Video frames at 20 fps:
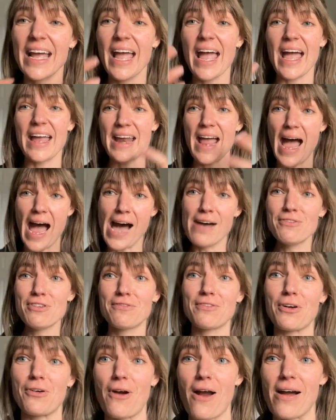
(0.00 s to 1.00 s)
and half
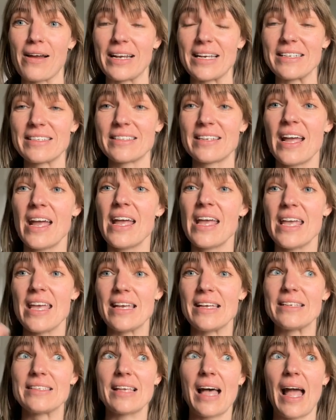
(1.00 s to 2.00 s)
of Uranus
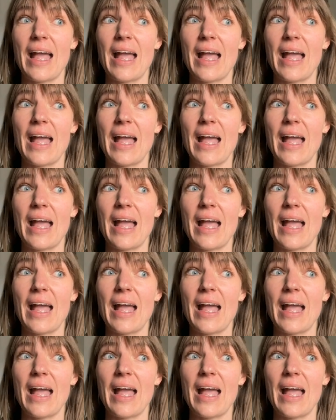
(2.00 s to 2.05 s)
is